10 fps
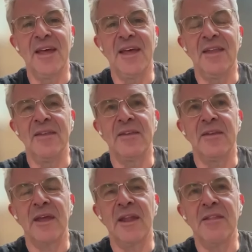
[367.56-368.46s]

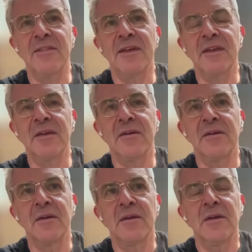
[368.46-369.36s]
and
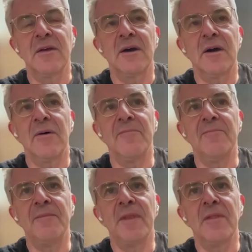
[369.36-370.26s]

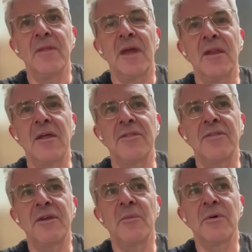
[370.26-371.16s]
um, I
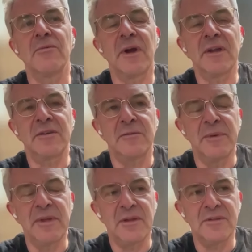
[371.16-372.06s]
think we're right to
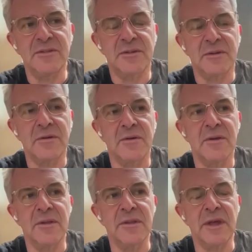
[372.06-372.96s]
be
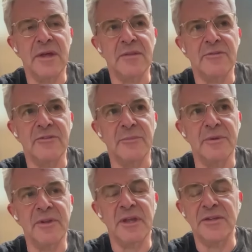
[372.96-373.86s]
concerned that there's the
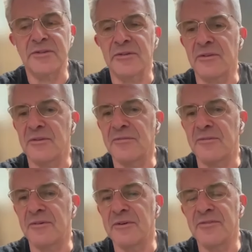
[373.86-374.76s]
potential
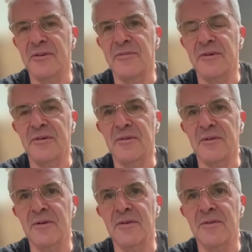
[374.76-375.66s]
for a sort of
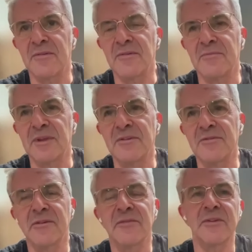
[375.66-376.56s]
a being
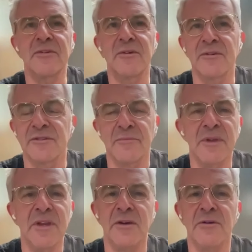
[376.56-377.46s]
driven towards a
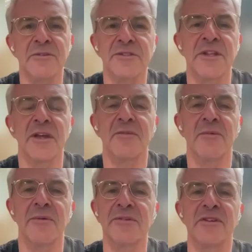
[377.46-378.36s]
mediocre state
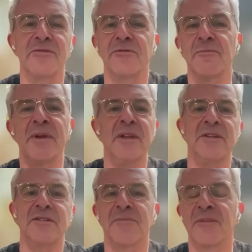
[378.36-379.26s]
where we're just
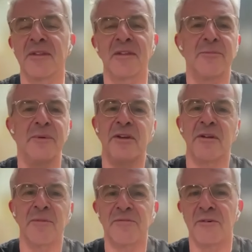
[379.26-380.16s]
repeating something that's been
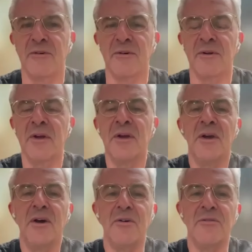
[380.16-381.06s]
done before
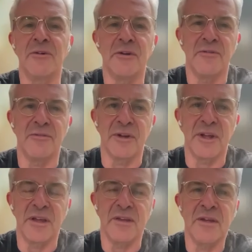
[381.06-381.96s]
over and over
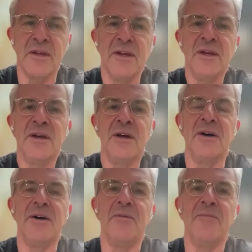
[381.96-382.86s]
again,
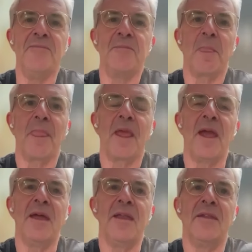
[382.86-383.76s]
um,
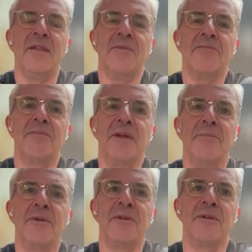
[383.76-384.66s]
and that
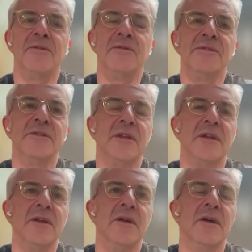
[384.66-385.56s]
people lose
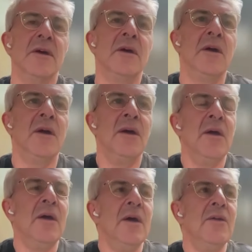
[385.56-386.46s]
the.
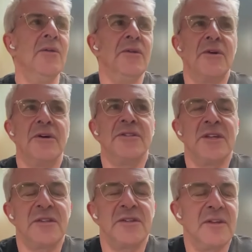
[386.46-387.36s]
You could
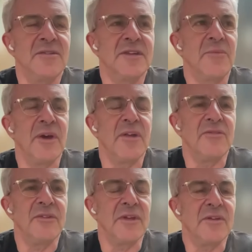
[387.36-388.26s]
say in some
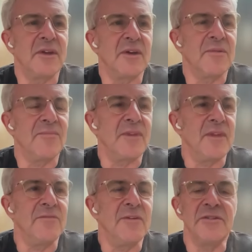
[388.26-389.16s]
ways that
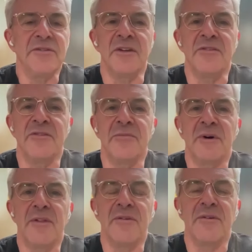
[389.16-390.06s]
invention is the
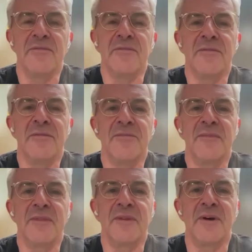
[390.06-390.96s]
mother of
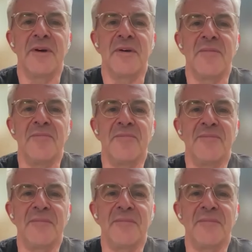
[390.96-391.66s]
um,